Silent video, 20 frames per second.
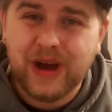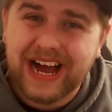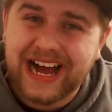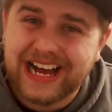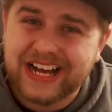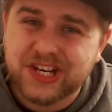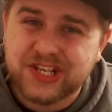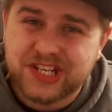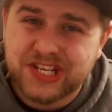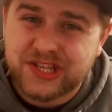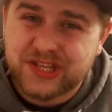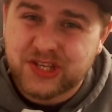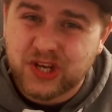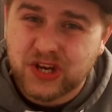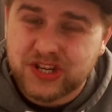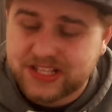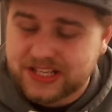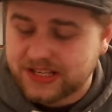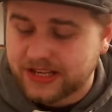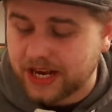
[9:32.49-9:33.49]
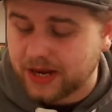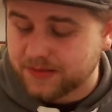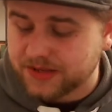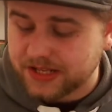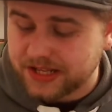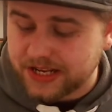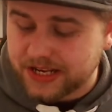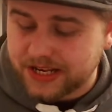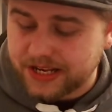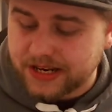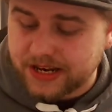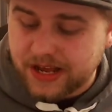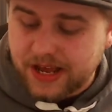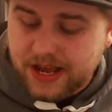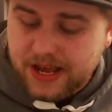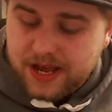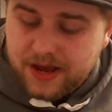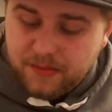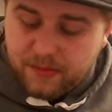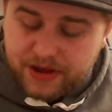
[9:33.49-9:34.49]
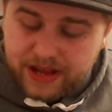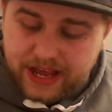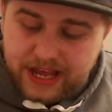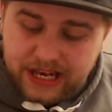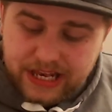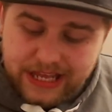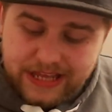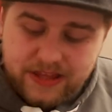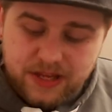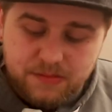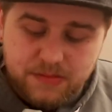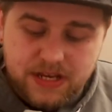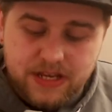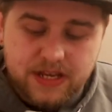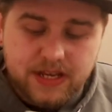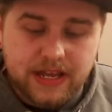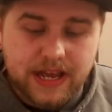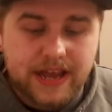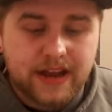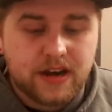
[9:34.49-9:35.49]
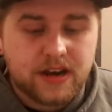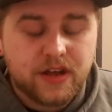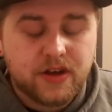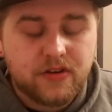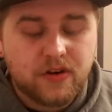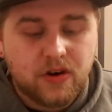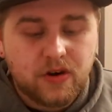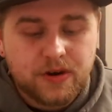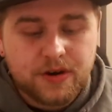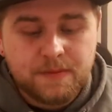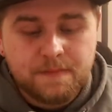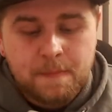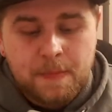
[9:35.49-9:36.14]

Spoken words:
actually does in terms of leaking. But yeah, it leaked to me earlier on.